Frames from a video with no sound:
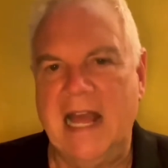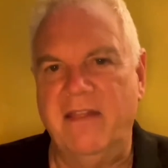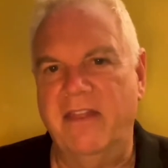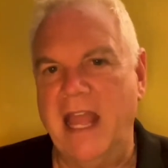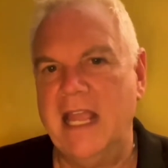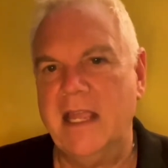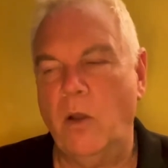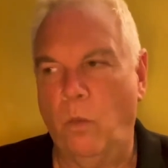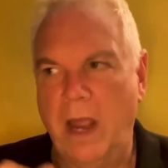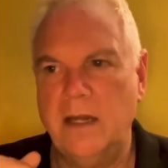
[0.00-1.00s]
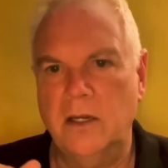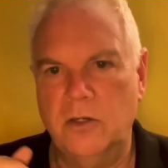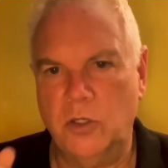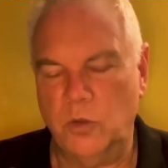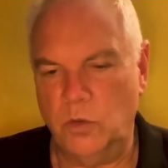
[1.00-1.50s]
They went
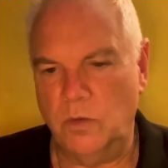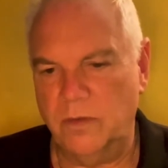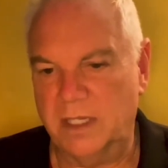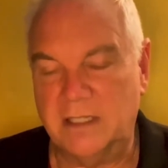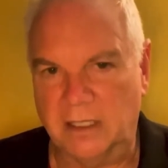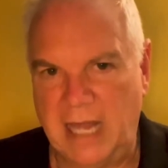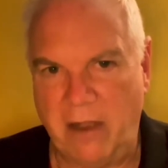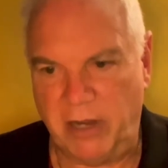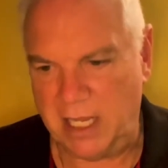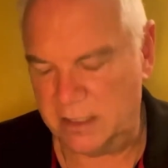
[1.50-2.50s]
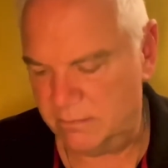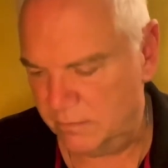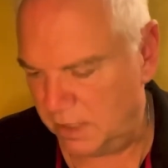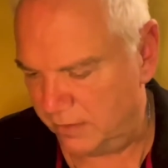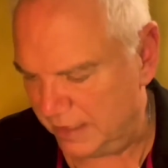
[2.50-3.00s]
to the Telerian.
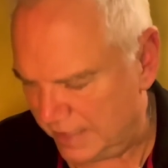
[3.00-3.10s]
I think